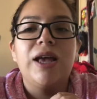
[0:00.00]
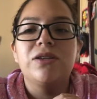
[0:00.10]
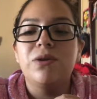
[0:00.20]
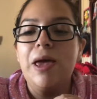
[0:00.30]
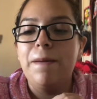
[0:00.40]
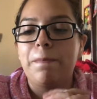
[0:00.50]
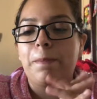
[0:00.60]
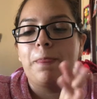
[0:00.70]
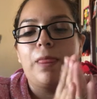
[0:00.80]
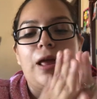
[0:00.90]
So yeah,
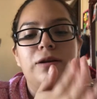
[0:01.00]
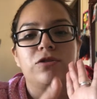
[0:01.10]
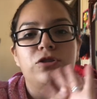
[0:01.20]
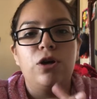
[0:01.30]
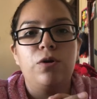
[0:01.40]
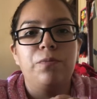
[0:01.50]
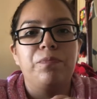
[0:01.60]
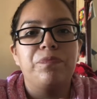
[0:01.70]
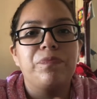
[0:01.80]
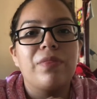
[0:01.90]
so